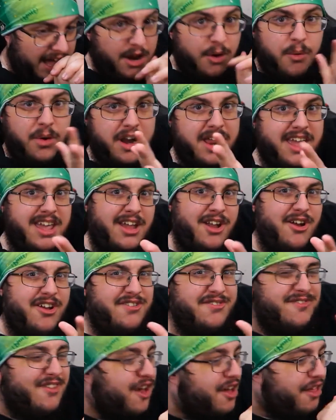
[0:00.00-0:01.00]
I don't want to
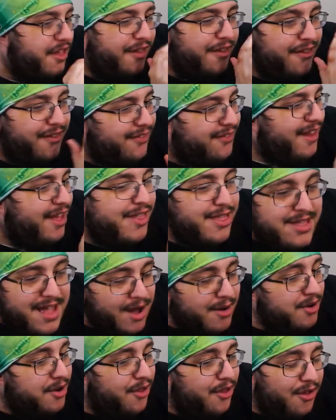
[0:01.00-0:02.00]
hear, that's
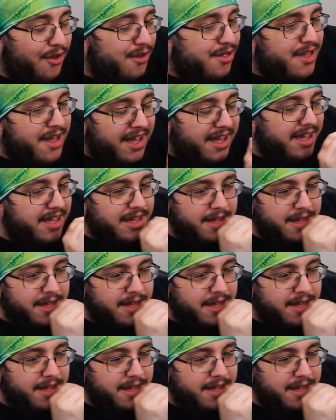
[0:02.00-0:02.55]
not what it looks like.